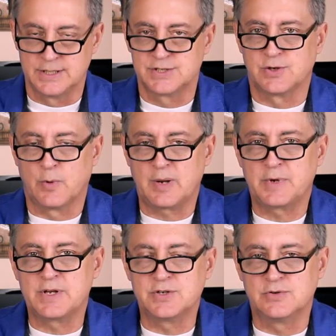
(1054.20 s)
So what I'm
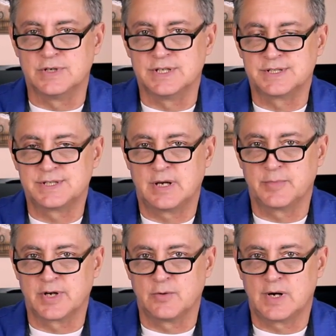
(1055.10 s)
gonna do is
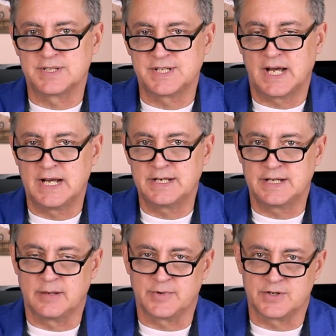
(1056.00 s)
I'm gonna go outside
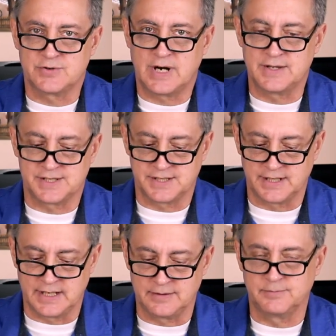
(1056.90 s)
and I'm gonna try this
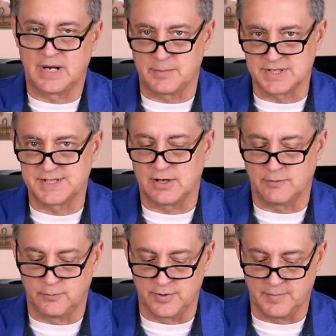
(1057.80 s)
again by
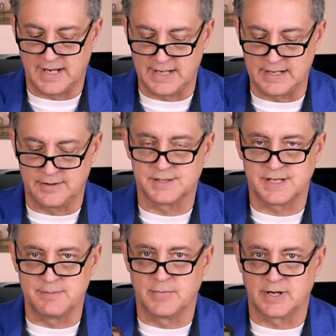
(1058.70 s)
myself with my the
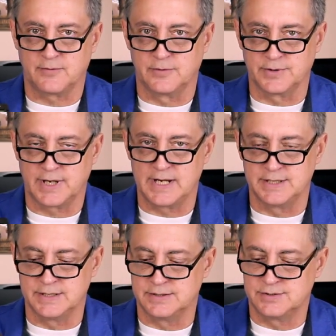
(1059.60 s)
same microphone that I
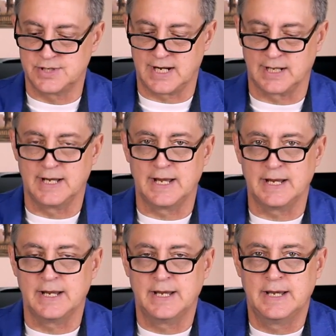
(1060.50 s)
did, channel
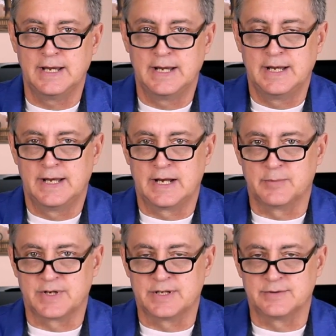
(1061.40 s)
A. And
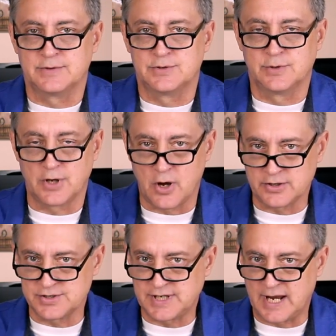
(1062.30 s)
I'm gonna do an
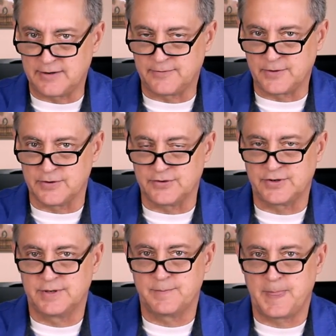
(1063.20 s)
auto scan
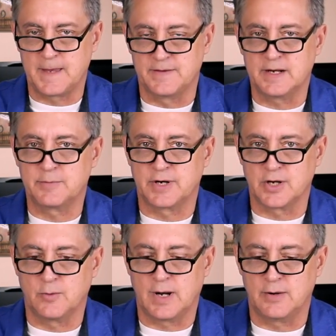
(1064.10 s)
first, and then I'm
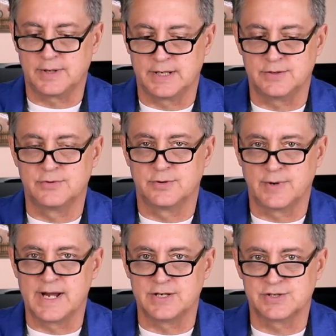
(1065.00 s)
gonna go out and do the
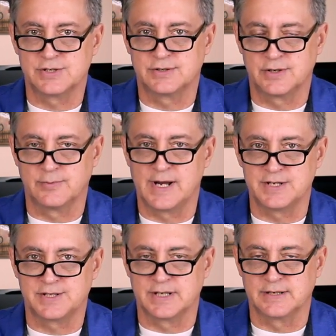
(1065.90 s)
range, the
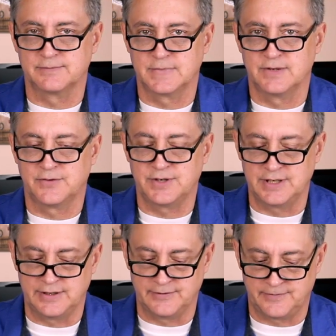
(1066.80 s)
range thing and
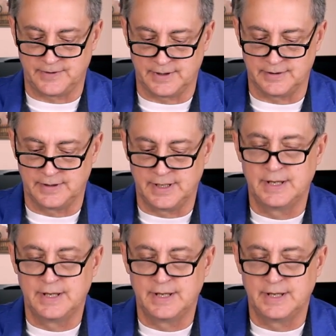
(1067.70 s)
see if uh,